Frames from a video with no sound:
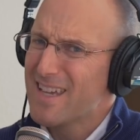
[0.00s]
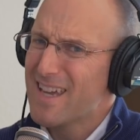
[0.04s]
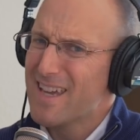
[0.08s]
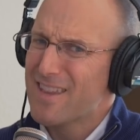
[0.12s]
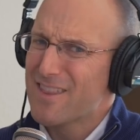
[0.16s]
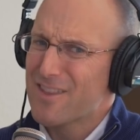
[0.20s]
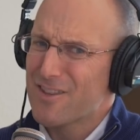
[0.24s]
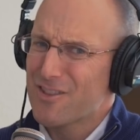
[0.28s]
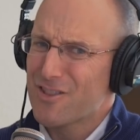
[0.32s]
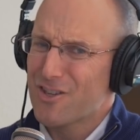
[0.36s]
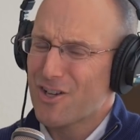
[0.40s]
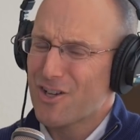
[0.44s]
Yeah.
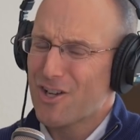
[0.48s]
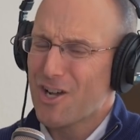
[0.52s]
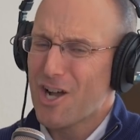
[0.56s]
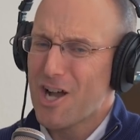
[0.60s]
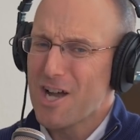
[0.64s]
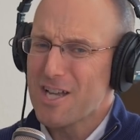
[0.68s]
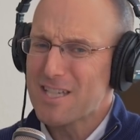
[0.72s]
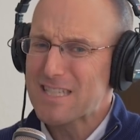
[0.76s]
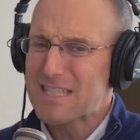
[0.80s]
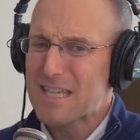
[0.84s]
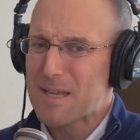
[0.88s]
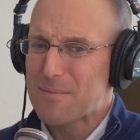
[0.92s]
The, the
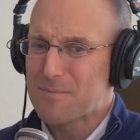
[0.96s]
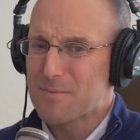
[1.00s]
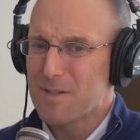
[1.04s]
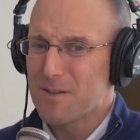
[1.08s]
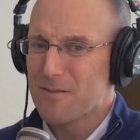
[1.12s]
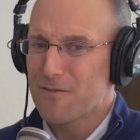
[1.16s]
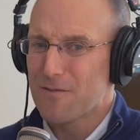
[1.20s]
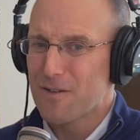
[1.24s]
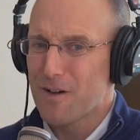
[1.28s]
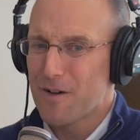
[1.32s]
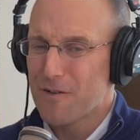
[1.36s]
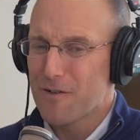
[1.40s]
concept
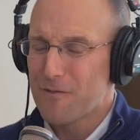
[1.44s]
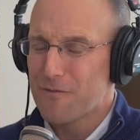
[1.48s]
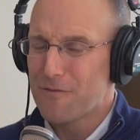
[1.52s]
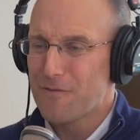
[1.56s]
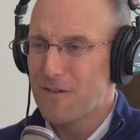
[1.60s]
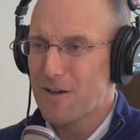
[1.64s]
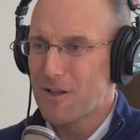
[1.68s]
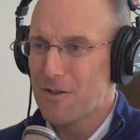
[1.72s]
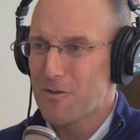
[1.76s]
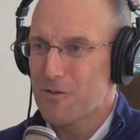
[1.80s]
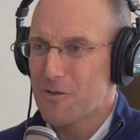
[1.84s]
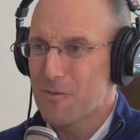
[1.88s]
of of
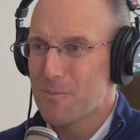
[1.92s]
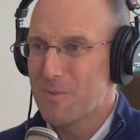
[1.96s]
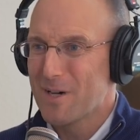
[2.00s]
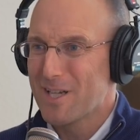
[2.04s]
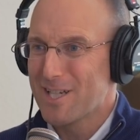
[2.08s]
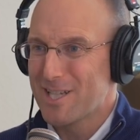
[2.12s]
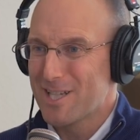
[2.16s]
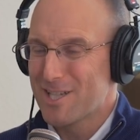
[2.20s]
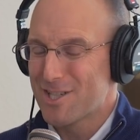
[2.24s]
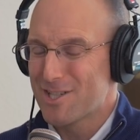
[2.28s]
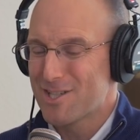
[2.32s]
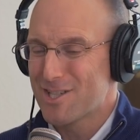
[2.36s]
follow the
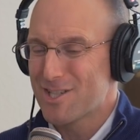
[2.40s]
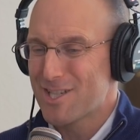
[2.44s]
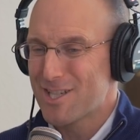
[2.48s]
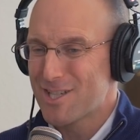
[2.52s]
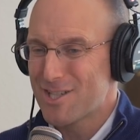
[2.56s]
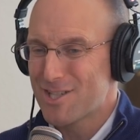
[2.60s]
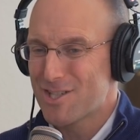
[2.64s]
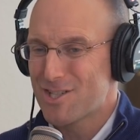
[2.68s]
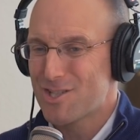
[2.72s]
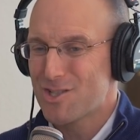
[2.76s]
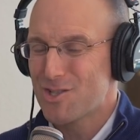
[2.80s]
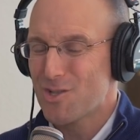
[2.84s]
money is
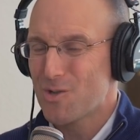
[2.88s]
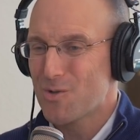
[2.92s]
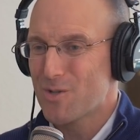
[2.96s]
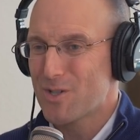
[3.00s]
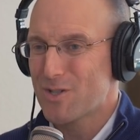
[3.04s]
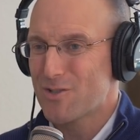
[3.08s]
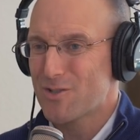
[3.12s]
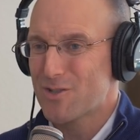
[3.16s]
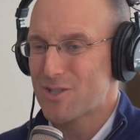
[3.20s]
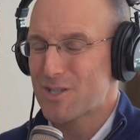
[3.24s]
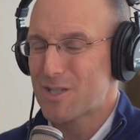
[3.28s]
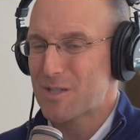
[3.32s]
is so
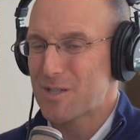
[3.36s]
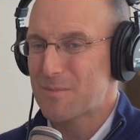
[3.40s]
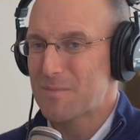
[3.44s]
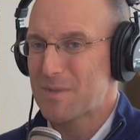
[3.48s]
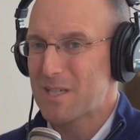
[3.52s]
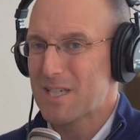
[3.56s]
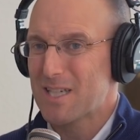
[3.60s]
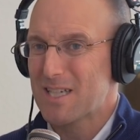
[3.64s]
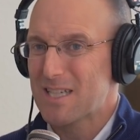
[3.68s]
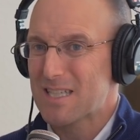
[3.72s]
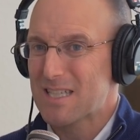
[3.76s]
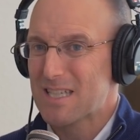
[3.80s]
interesting
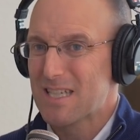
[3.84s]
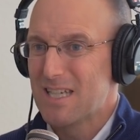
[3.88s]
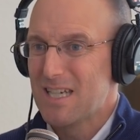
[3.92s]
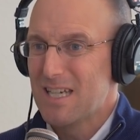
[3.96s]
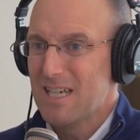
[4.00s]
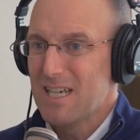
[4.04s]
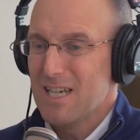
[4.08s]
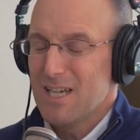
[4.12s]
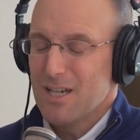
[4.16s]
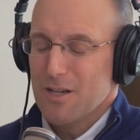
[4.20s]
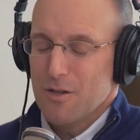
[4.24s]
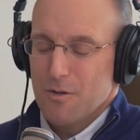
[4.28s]
because
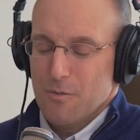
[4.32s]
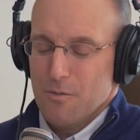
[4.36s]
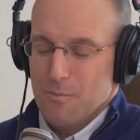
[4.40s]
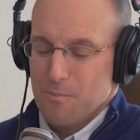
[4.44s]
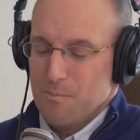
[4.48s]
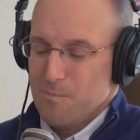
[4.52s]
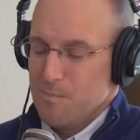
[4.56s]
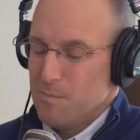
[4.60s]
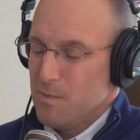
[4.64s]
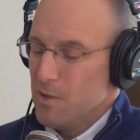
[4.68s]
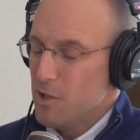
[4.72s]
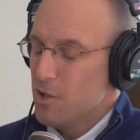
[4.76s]

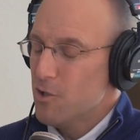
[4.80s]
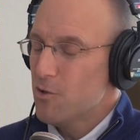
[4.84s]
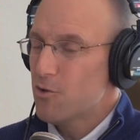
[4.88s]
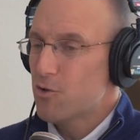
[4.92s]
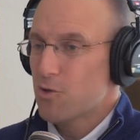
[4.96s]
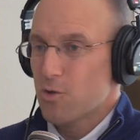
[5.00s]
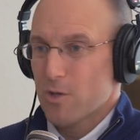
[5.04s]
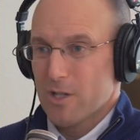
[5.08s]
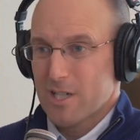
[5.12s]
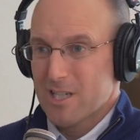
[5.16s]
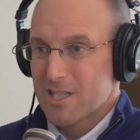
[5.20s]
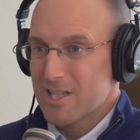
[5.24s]
huge
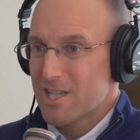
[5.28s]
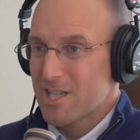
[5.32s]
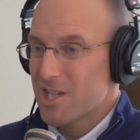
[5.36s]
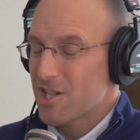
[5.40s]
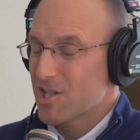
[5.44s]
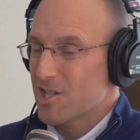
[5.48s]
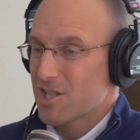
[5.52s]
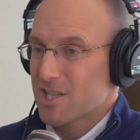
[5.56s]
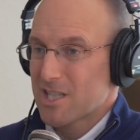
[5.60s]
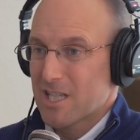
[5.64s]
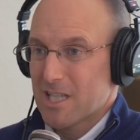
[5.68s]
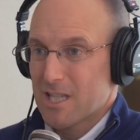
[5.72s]

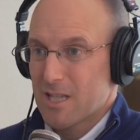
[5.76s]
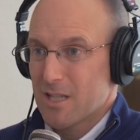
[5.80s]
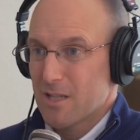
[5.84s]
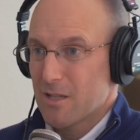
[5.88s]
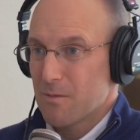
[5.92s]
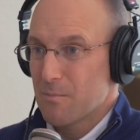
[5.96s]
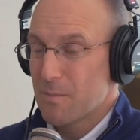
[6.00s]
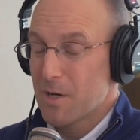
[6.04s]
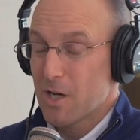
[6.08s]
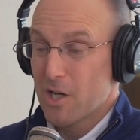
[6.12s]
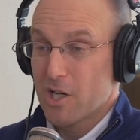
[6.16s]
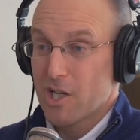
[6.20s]
organizations like the
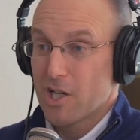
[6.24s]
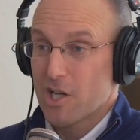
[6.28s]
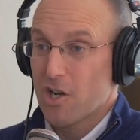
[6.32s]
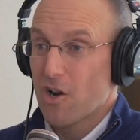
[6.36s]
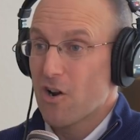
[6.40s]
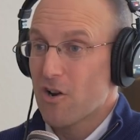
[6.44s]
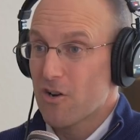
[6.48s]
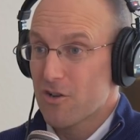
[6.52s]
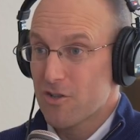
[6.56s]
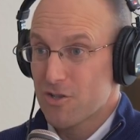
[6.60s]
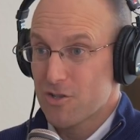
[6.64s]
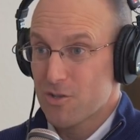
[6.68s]
American
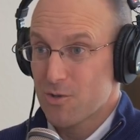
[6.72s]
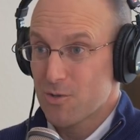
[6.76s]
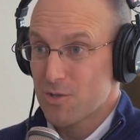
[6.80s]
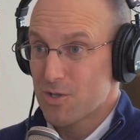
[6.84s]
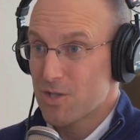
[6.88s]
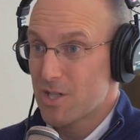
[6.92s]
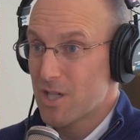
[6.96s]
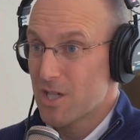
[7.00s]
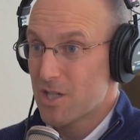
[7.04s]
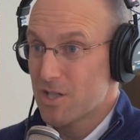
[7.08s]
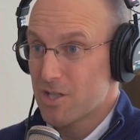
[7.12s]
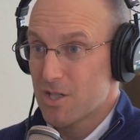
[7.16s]
Heart
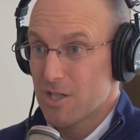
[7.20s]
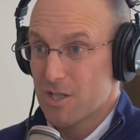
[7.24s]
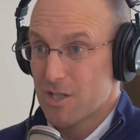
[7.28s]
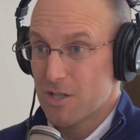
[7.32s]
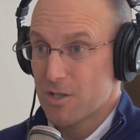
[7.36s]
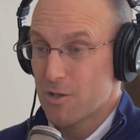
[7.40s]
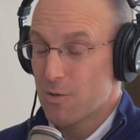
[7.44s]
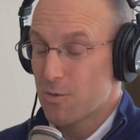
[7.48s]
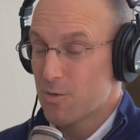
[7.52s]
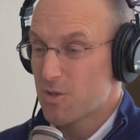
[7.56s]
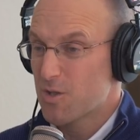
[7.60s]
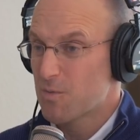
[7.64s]
Association,
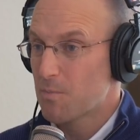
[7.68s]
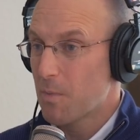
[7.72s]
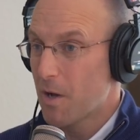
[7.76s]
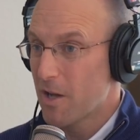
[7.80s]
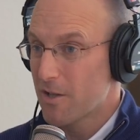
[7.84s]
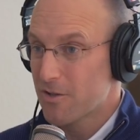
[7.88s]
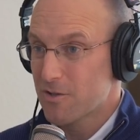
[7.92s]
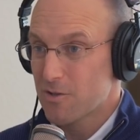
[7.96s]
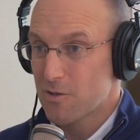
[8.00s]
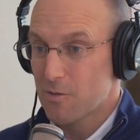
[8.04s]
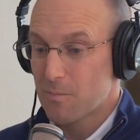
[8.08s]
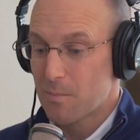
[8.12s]
you know,
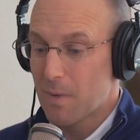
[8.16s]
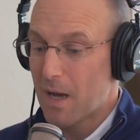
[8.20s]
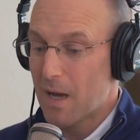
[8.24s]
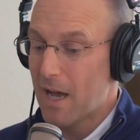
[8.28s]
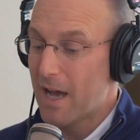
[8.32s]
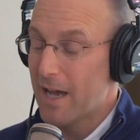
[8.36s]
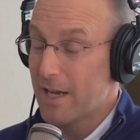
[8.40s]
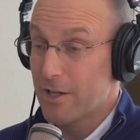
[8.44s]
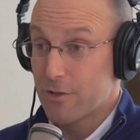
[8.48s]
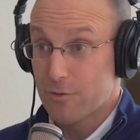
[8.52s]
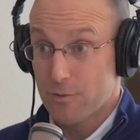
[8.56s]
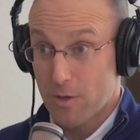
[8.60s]
sponsored
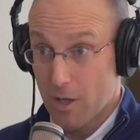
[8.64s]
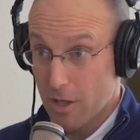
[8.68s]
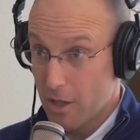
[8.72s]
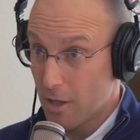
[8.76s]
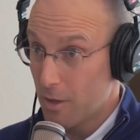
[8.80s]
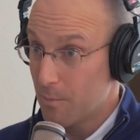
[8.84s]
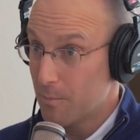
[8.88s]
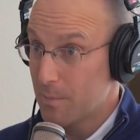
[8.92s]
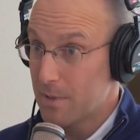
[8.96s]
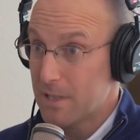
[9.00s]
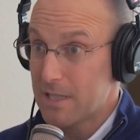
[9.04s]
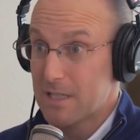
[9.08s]
by drug
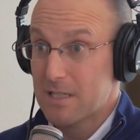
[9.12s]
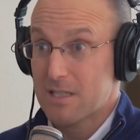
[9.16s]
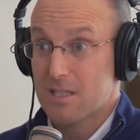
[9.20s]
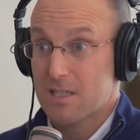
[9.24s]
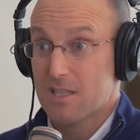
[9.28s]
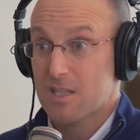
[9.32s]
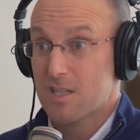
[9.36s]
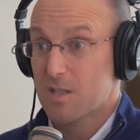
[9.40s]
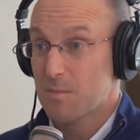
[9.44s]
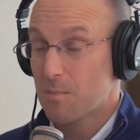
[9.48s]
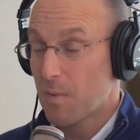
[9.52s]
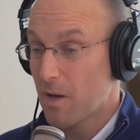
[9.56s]
companies,
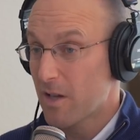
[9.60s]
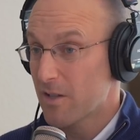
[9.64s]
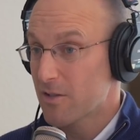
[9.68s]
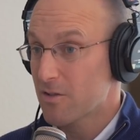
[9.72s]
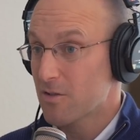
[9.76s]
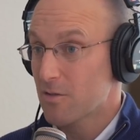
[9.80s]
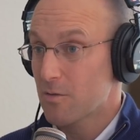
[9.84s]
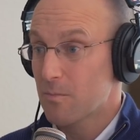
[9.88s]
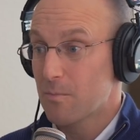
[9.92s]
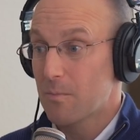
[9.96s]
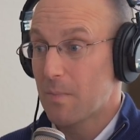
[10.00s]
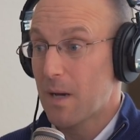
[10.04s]

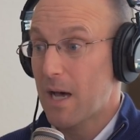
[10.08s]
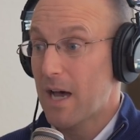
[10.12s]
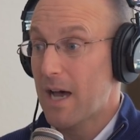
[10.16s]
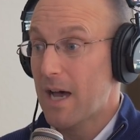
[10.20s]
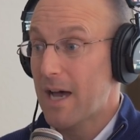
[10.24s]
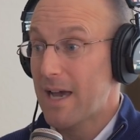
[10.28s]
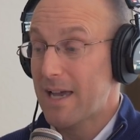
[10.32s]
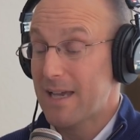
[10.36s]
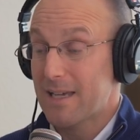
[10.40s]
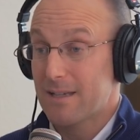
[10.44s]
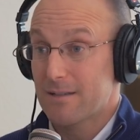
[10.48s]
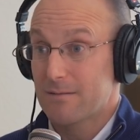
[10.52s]
sponsored
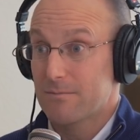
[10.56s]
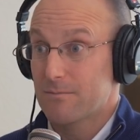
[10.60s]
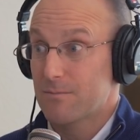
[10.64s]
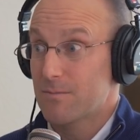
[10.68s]
by